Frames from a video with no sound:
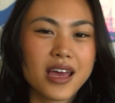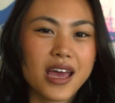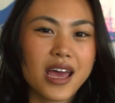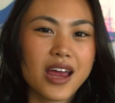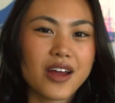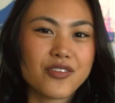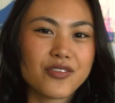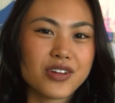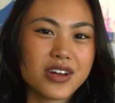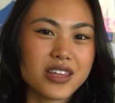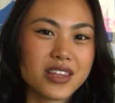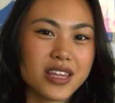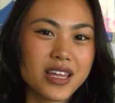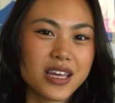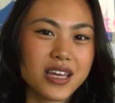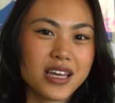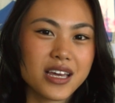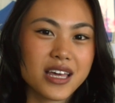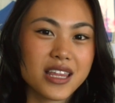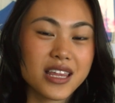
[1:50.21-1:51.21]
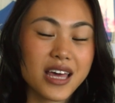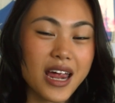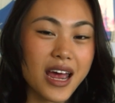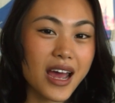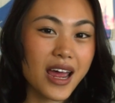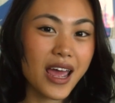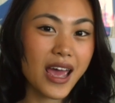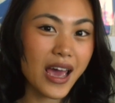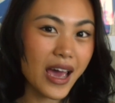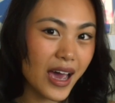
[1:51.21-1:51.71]
everything that
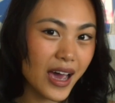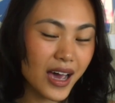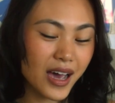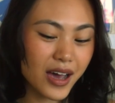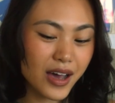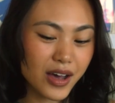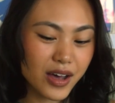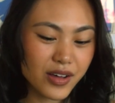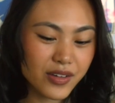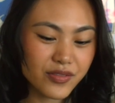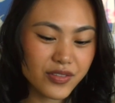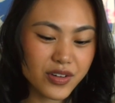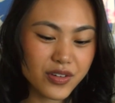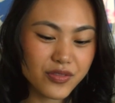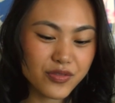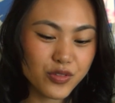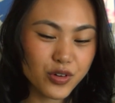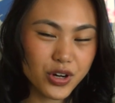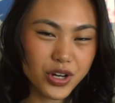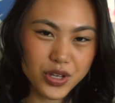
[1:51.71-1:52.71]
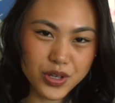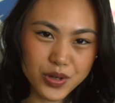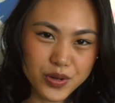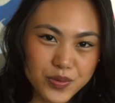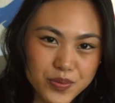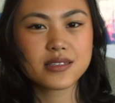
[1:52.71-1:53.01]
I have for you.